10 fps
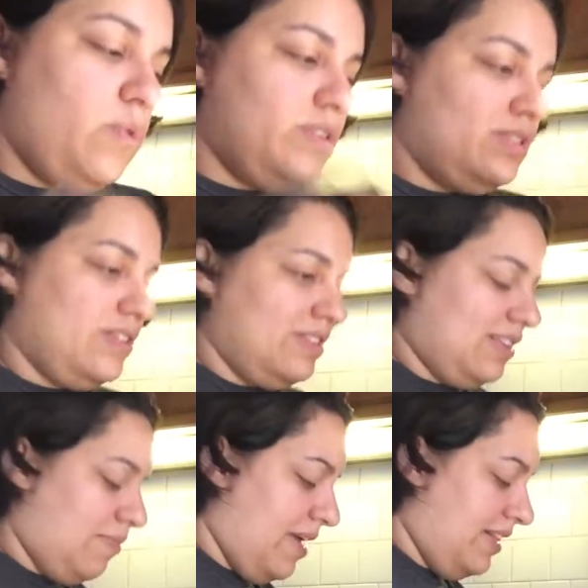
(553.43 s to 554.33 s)
Since
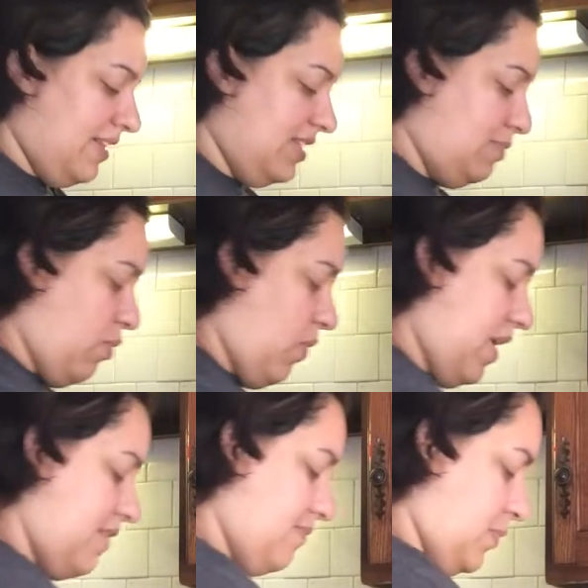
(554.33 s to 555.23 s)
I'm at this
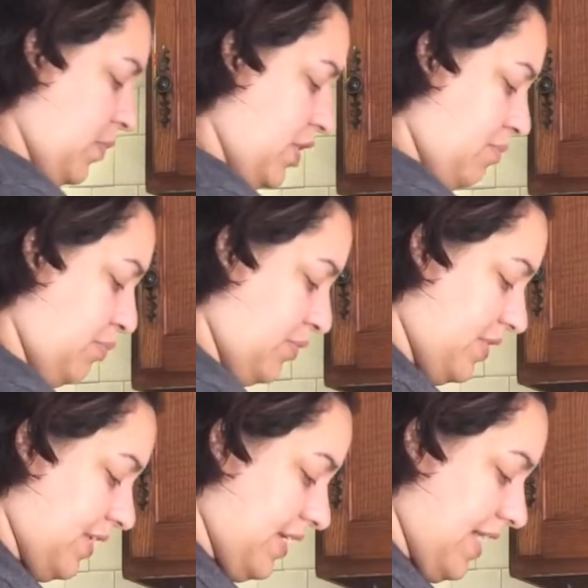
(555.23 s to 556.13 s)
point, we're going to
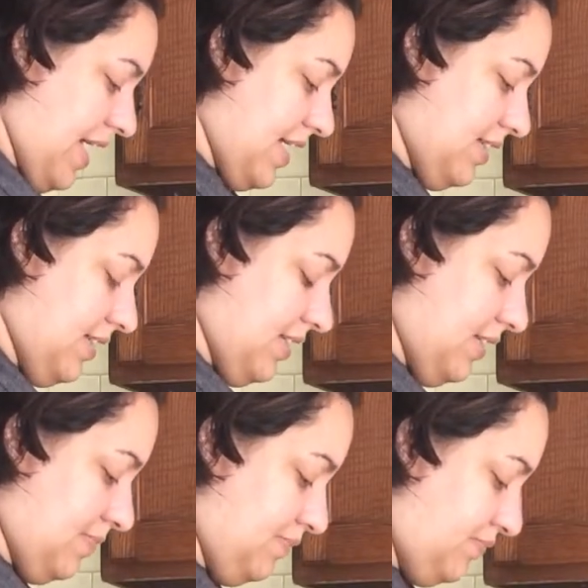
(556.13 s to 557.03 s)
put and add the